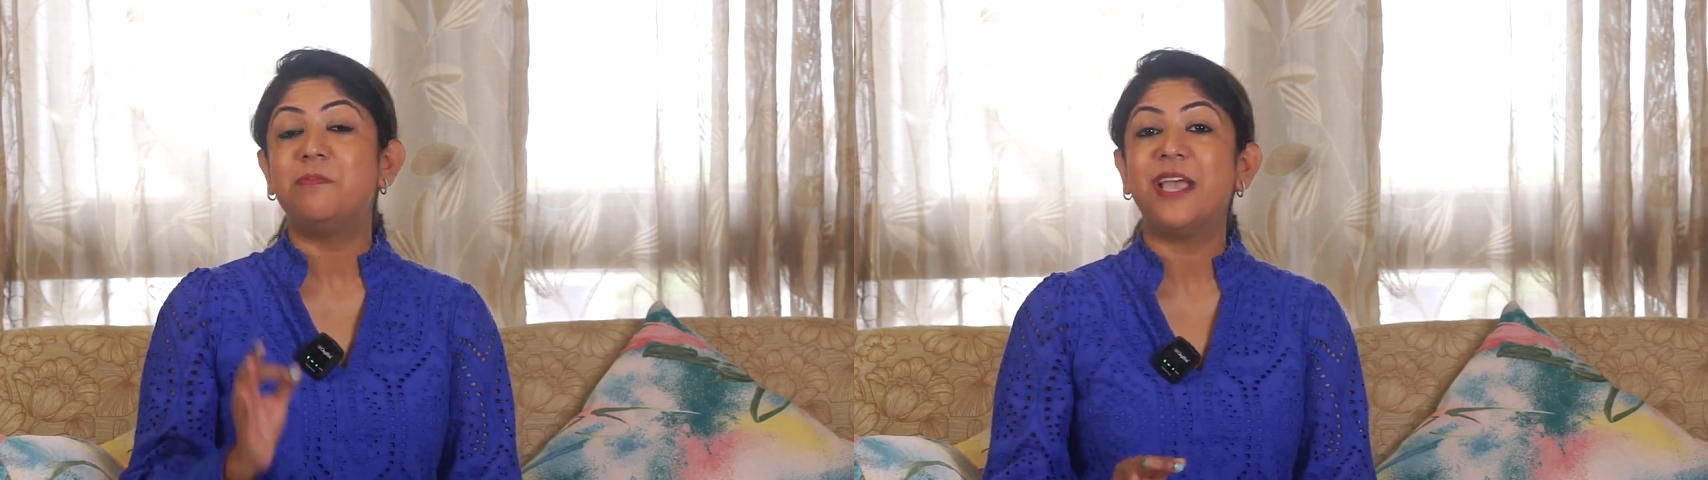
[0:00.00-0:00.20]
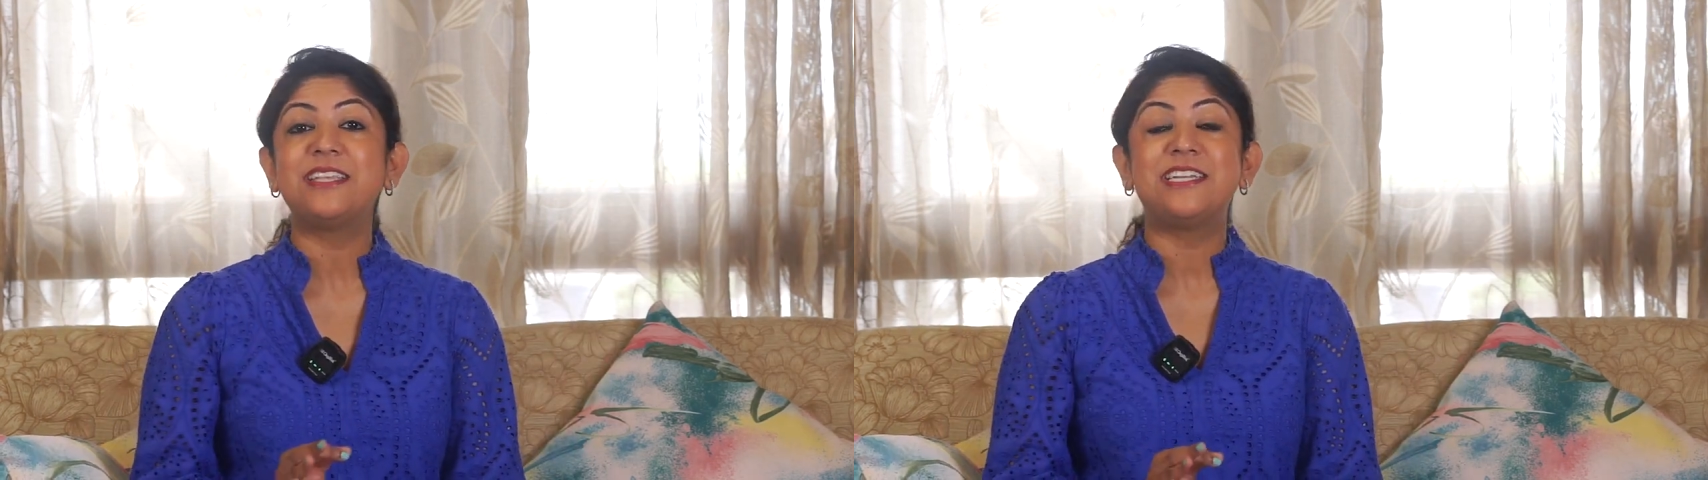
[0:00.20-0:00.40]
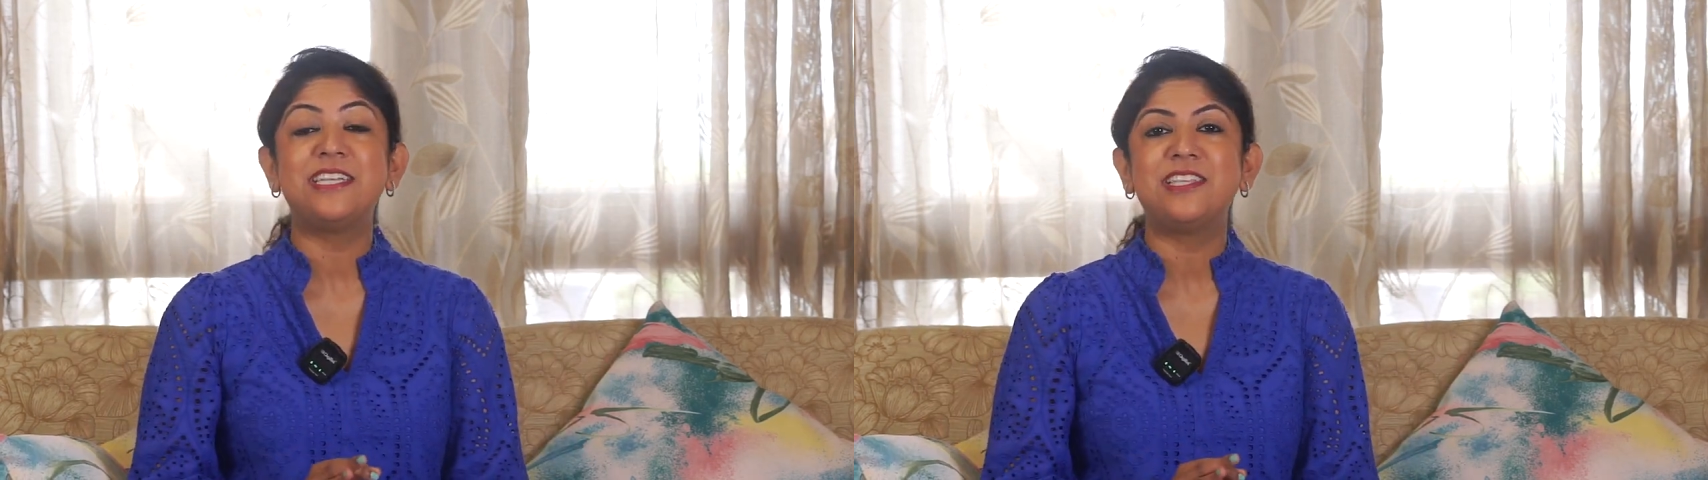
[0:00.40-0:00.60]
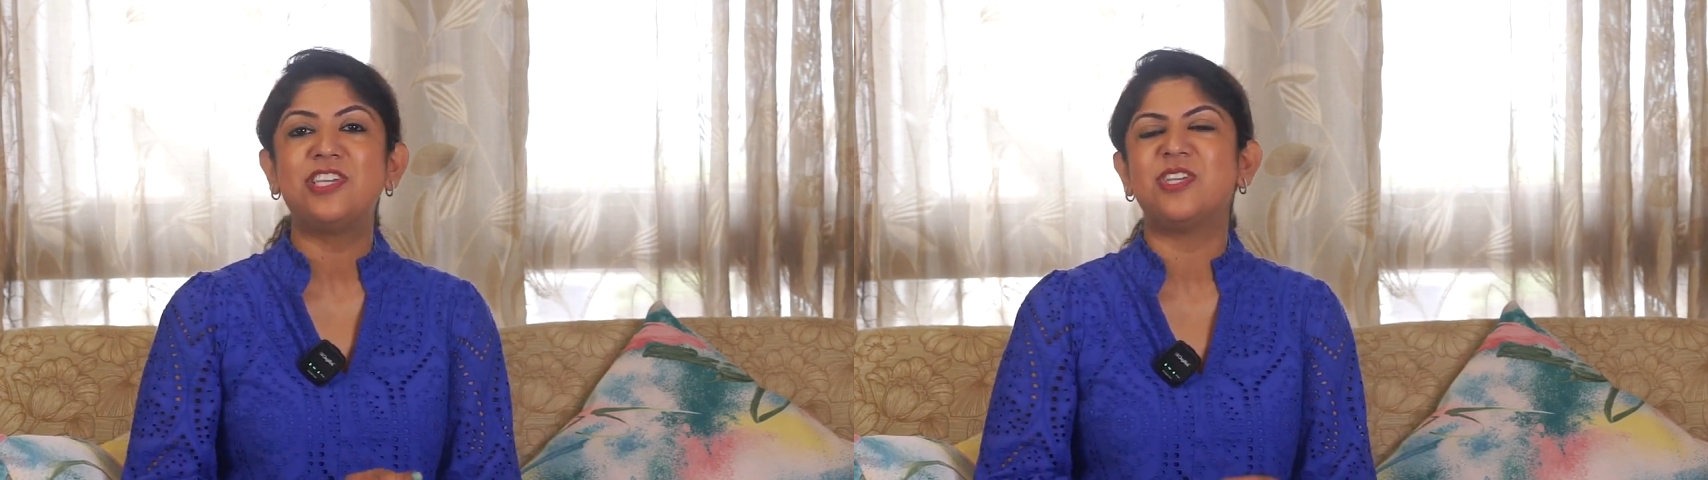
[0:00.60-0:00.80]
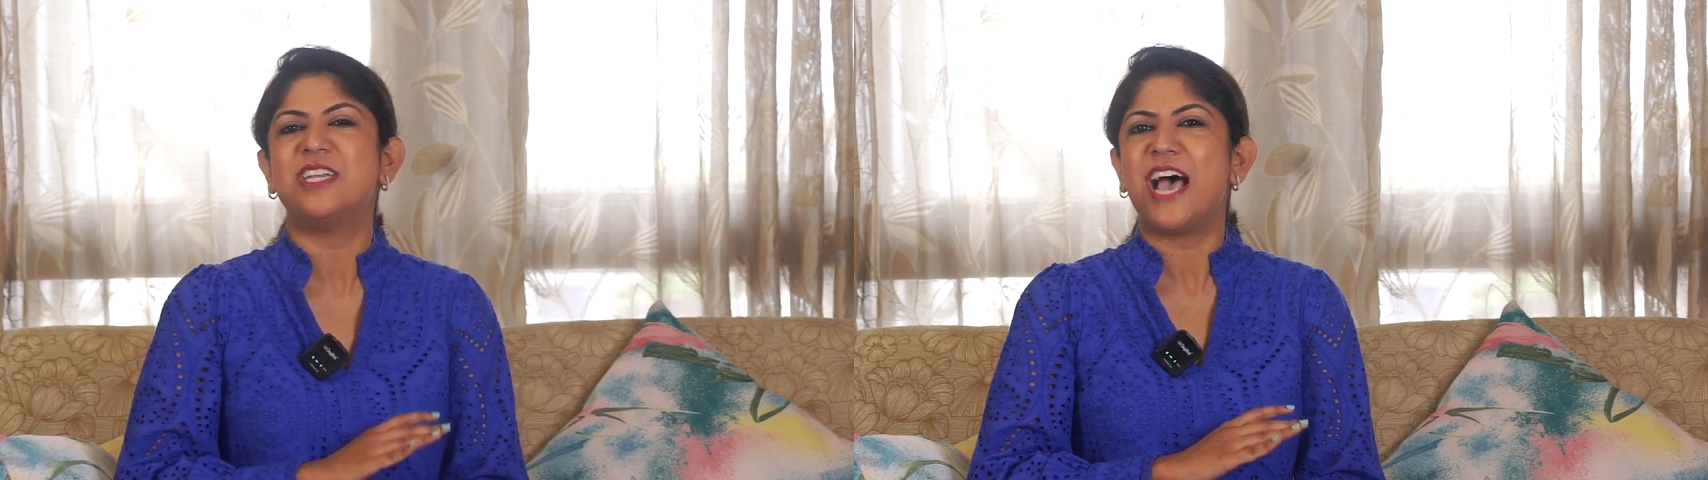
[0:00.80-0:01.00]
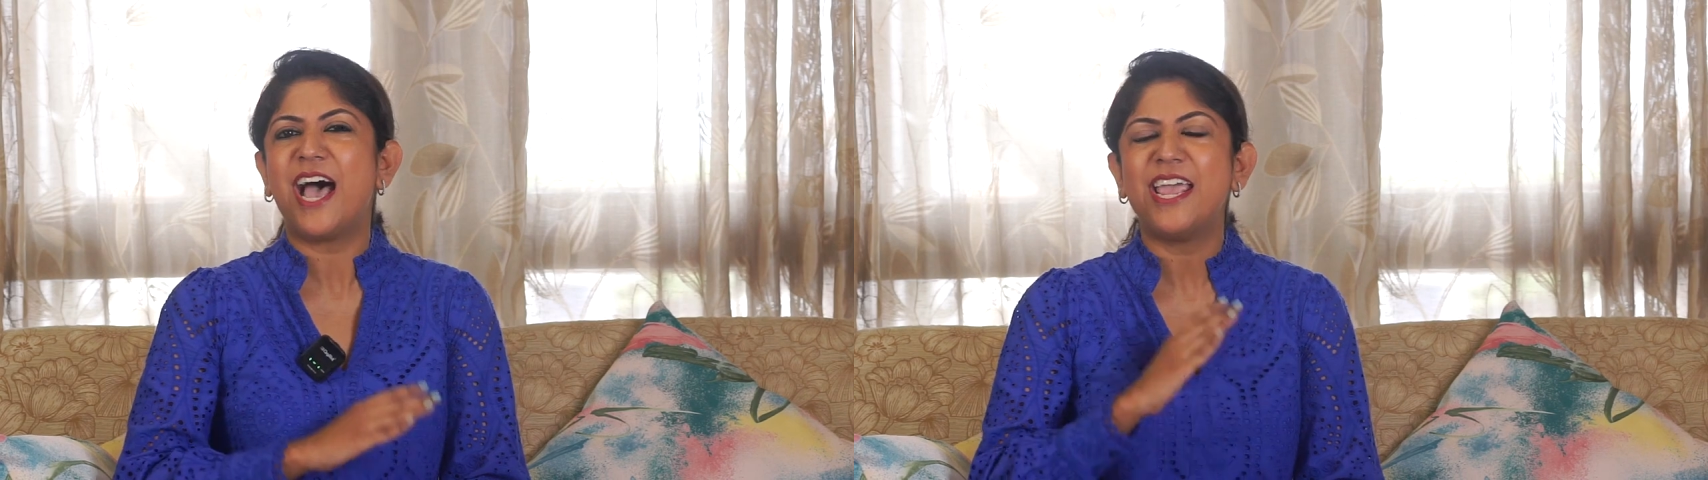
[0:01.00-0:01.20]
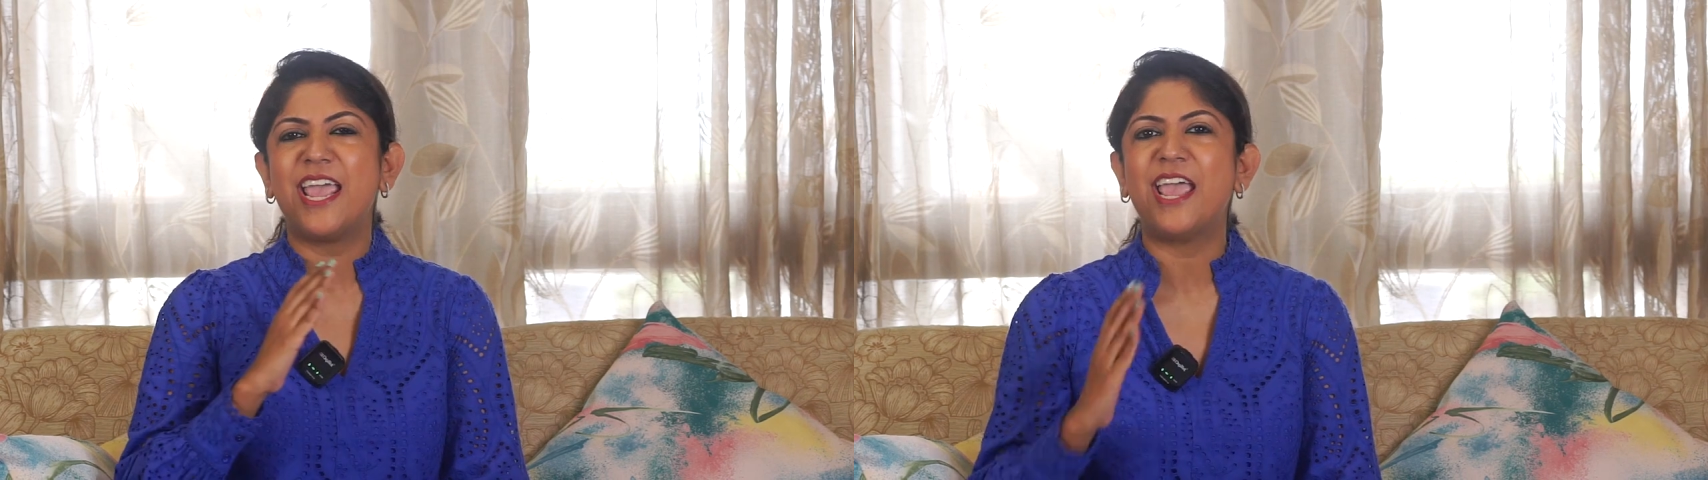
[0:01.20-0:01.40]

best decision I